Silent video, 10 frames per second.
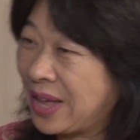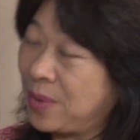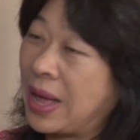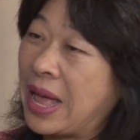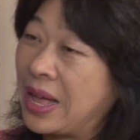
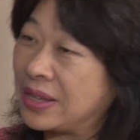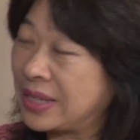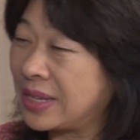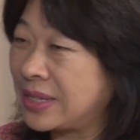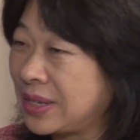Wow,
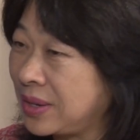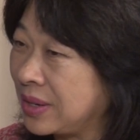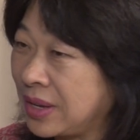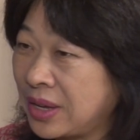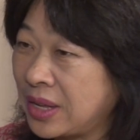that's
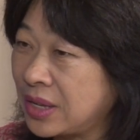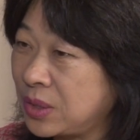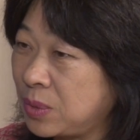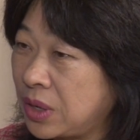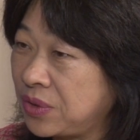
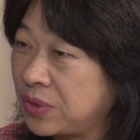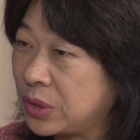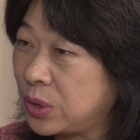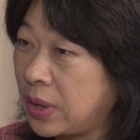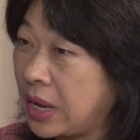a wonderful
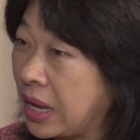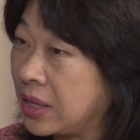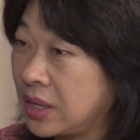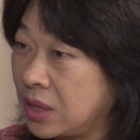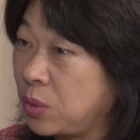story
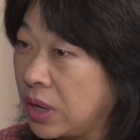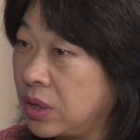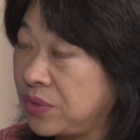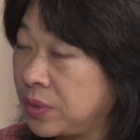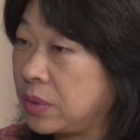and a
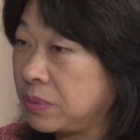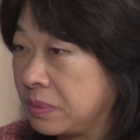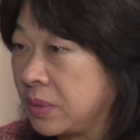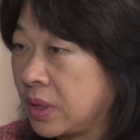wonderful